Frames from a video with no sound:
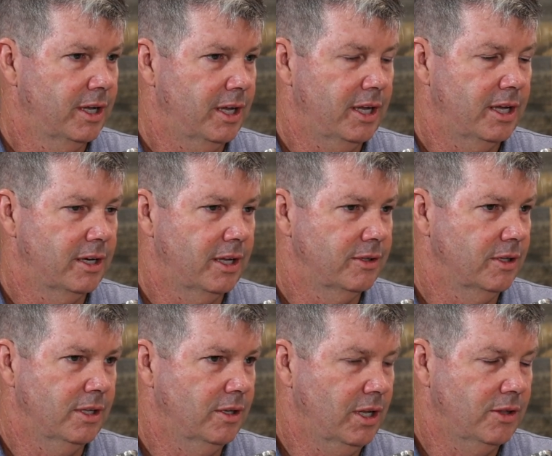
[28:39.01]

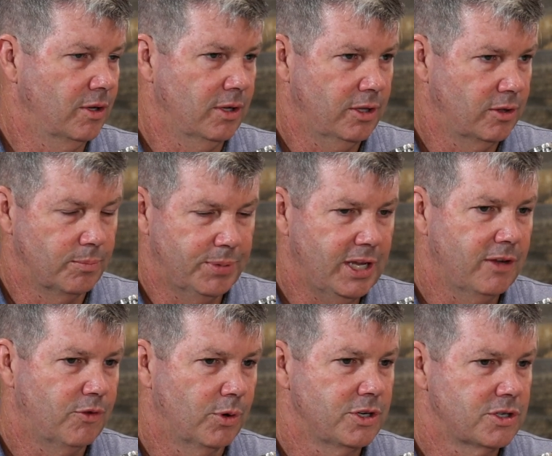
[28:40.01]
in the
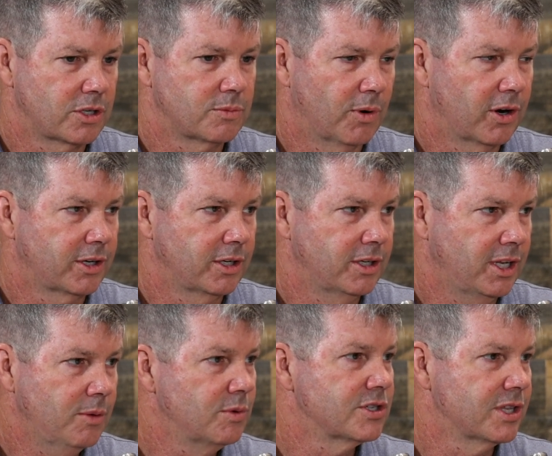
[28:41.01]
PA46 market, and he
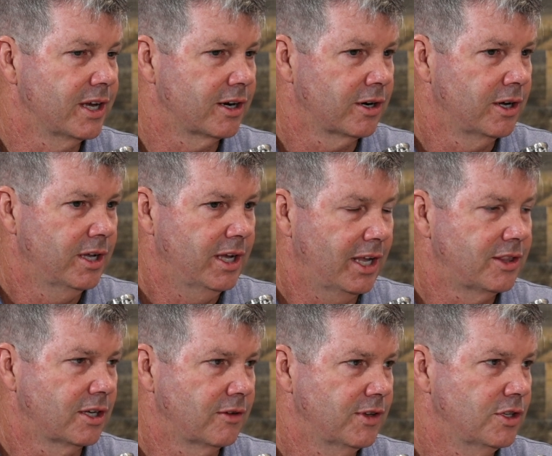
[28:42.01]
was there at the
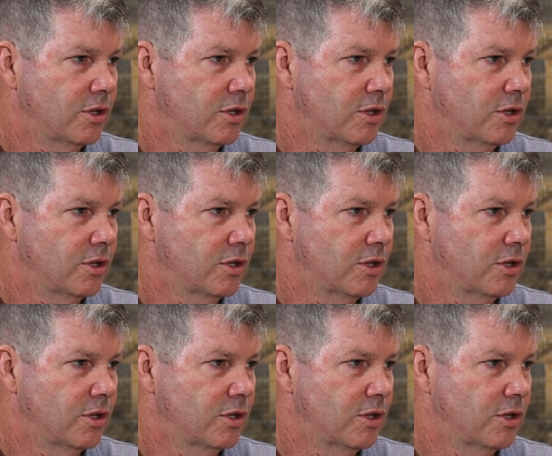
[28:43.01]
convention.